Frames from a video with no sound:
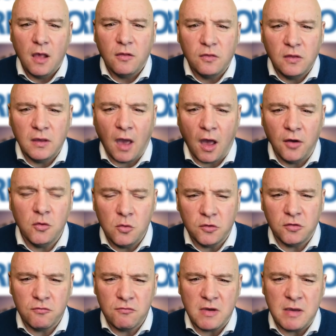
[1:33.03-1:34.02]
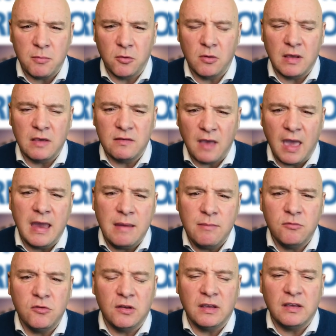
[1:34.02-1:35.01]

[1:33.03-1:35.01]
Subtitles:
The Underwater REBOOT is aimed at